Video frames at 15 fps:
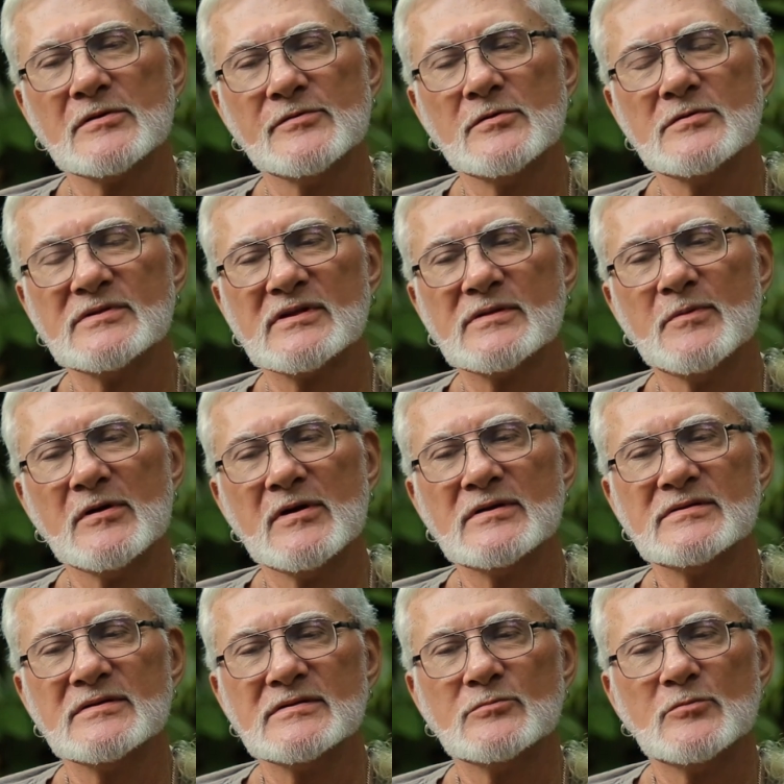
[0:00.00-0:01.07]
are those
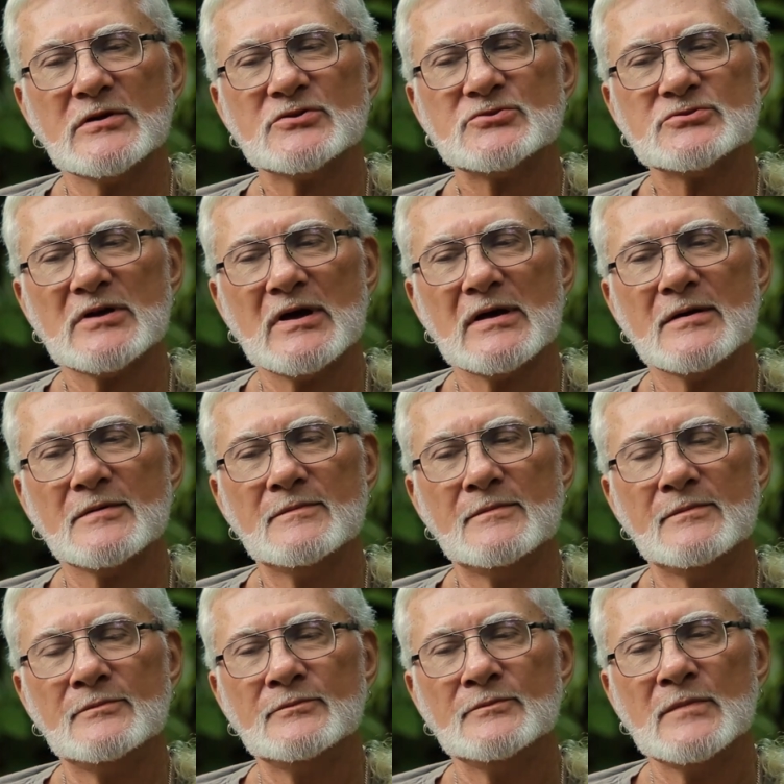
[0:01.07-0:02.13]
experiences which
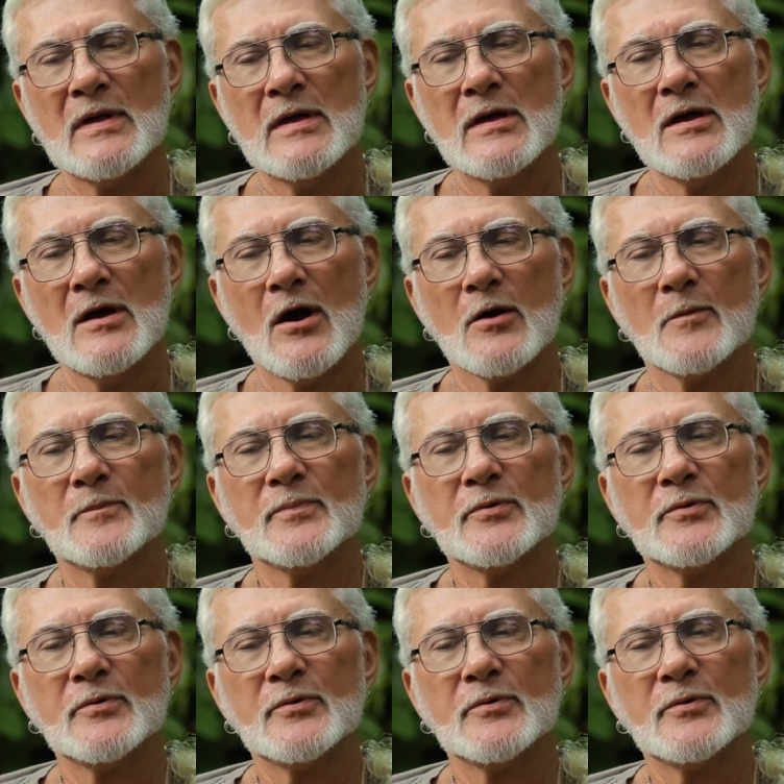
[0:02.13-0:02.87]
are